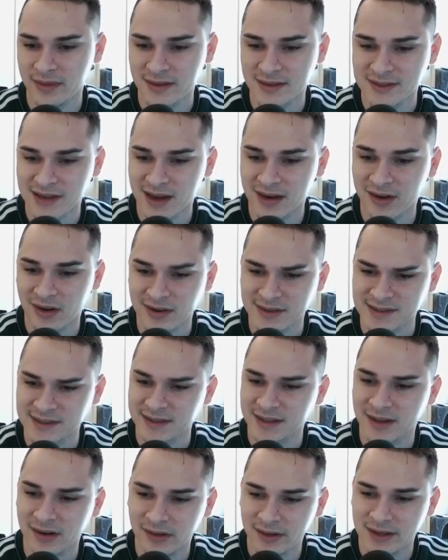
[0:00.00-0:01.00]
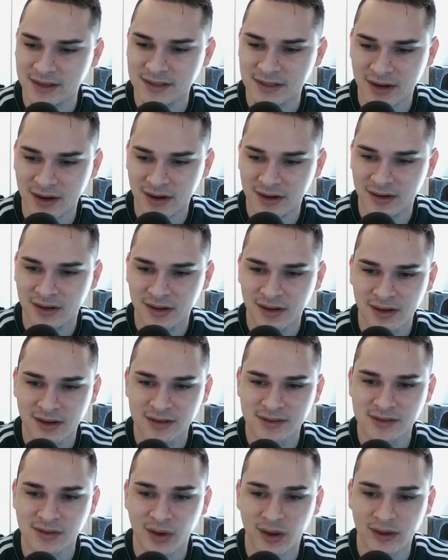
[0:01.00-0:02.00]
the Town Hall is a little easier,
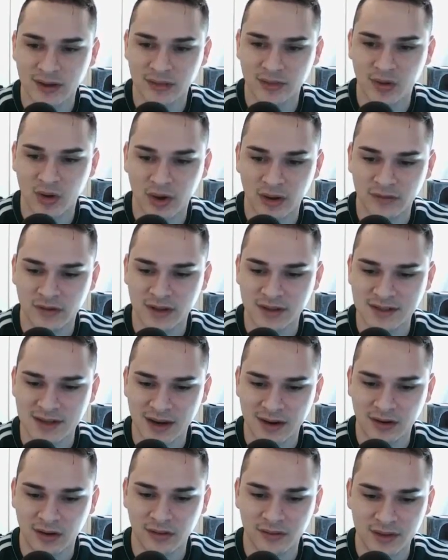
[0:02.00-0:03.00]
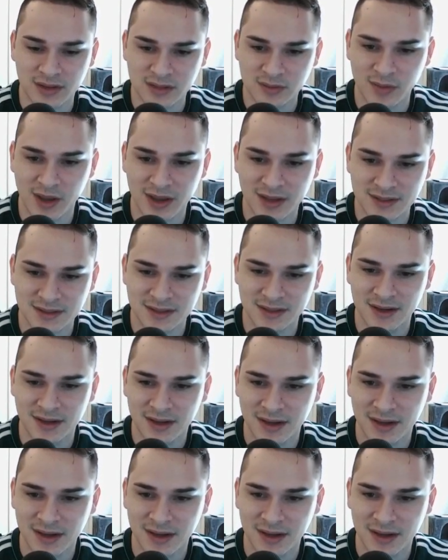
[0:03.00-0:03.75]
so I end up going for the Town Hall in this base.